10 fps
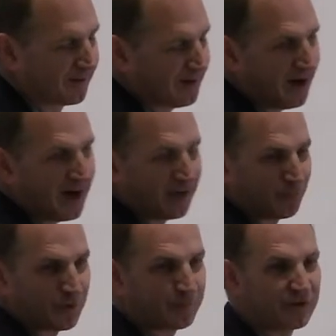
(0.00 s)

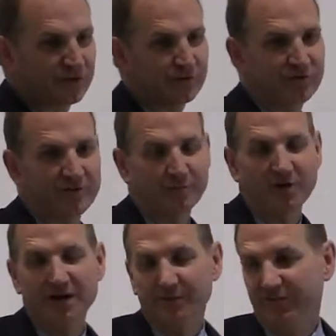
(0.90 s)
God will produce the
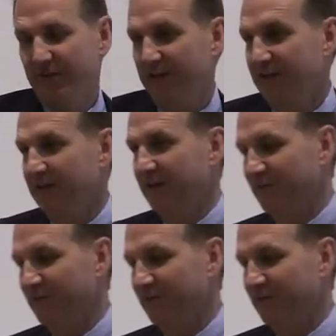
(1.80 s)
promise that He